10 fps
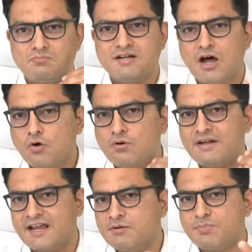down
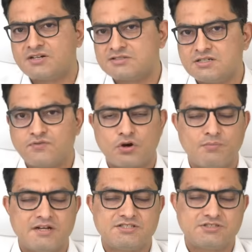10%
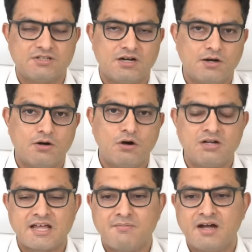from its
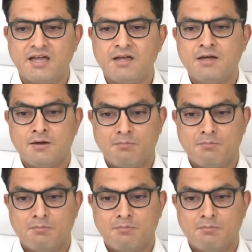all-time high,